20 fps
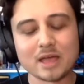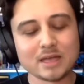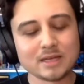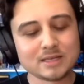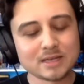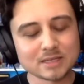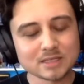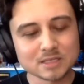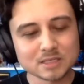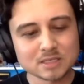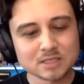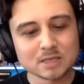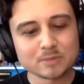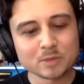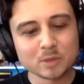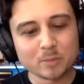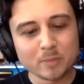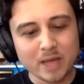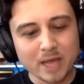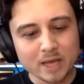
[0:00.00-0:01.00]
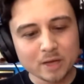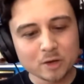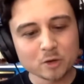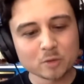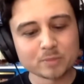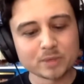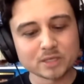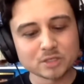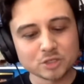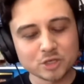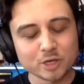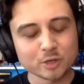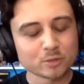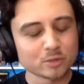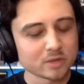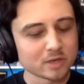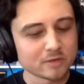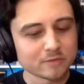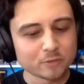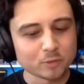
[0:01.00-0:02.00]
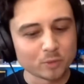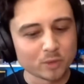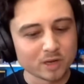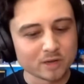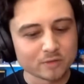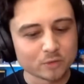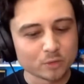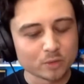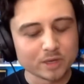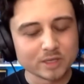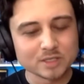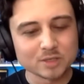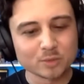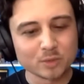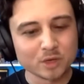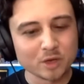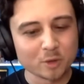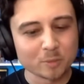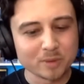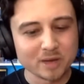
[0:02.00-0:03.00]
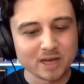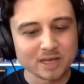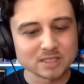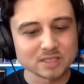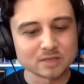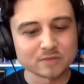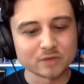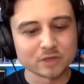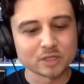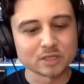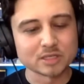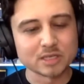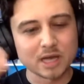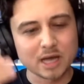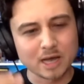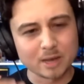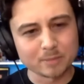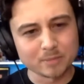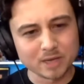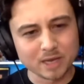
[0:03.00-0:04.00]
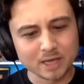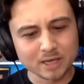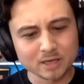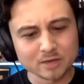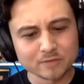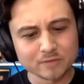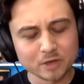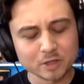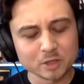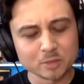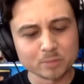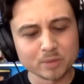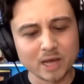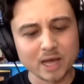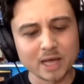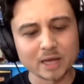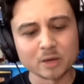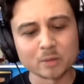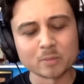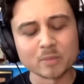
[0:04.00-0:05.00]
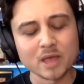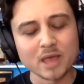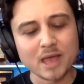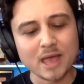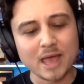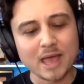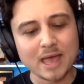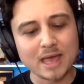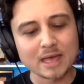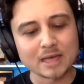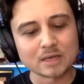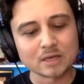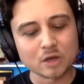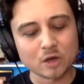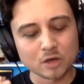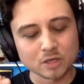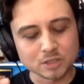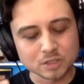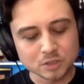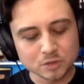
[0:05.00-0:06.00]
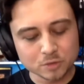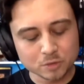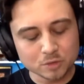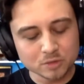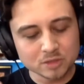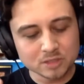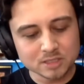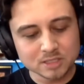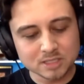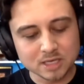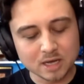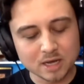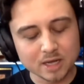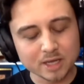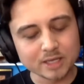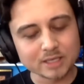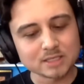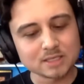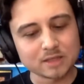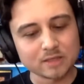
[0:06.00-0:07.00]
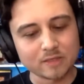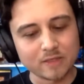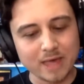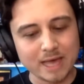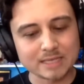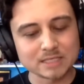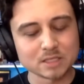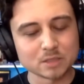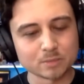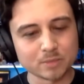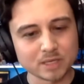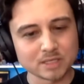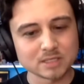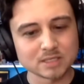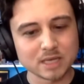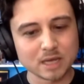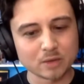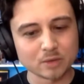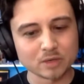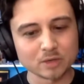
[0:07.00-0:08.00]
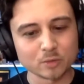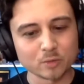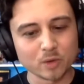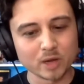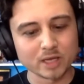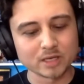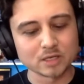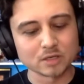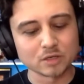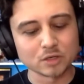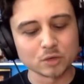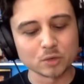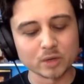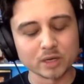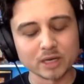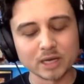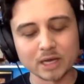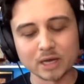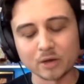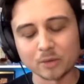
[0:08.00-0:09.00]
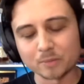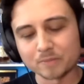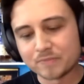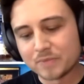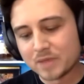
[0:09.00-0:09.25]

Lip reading: It doesn't seem to matter, but generally, for whatever reason, we go positive on the top, negative on the bottom. And on certain designs, that's the best sounding way to do it. Now,